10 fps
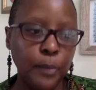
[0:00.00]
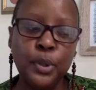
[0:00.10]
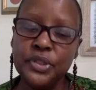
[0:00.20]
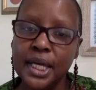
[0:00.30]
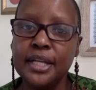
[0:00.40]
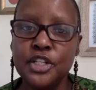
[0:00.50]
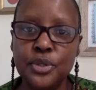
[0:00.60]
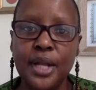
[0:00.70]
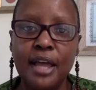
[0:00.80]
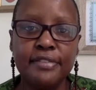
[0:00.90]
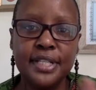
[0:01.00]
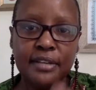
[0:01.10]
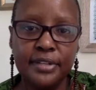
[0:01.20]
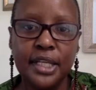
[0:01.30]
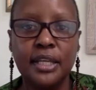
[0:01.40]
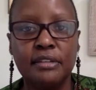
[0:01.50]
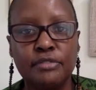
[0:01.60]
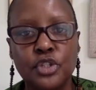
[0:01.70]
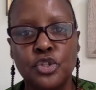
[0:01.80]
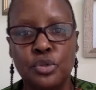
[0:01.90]
put that into an affidavit and give
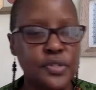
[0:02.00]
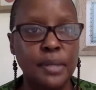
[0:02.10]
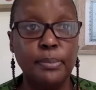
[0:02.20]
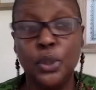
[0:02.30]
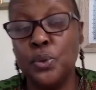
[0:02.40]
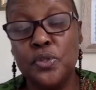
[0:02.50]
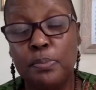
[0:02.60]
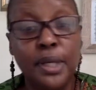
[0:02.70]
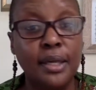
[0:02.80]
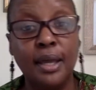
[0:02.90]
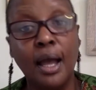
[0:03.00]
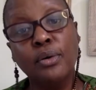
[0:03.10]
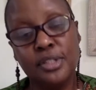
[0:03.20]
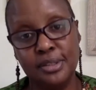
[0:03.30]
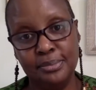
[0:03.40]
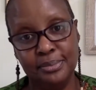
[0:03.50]
it to somebody who's speaking out